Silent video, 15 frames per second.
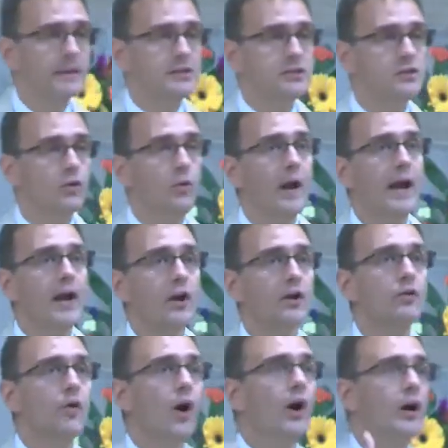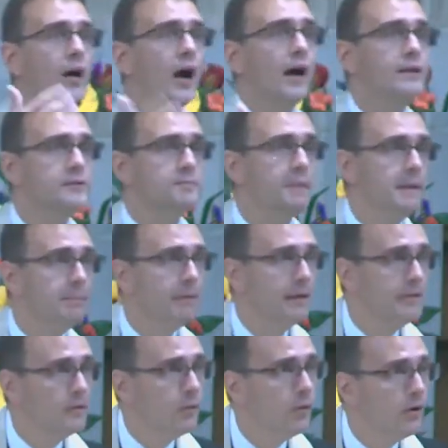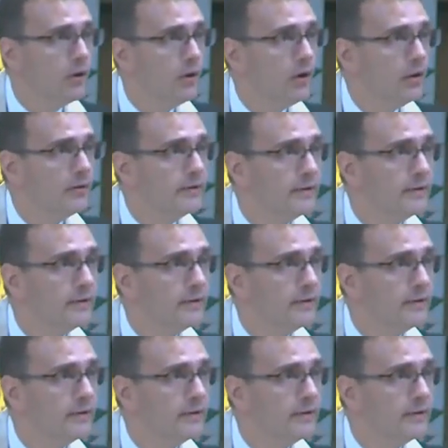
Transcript: square, who are God's people in the world.